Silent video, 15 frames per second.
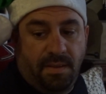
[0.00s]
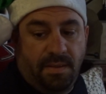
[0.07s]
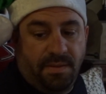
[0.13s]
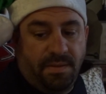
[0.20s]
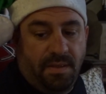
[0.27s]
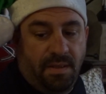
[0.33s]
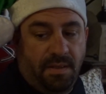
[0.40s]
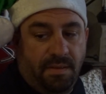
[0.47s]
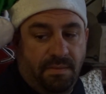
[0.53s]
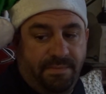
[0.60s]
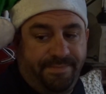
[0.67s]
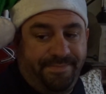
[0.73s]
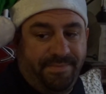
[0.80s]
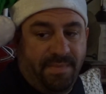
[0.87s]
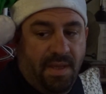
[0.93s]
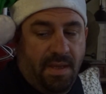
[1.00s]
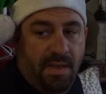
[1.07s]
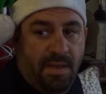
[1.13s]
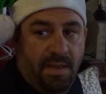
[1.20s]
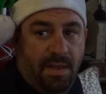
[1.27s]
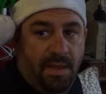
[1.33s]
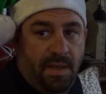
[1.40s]
So,
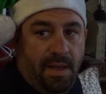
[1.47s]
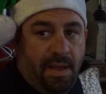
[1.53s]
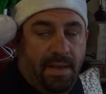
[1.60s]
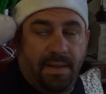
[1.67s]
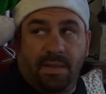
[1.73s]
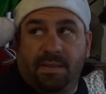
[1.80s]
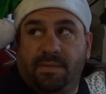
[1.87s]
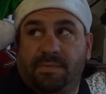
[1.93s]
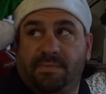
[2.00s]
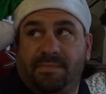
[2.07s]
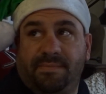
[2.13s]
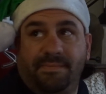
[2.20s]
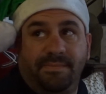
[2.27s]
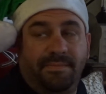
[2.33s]
I don't know.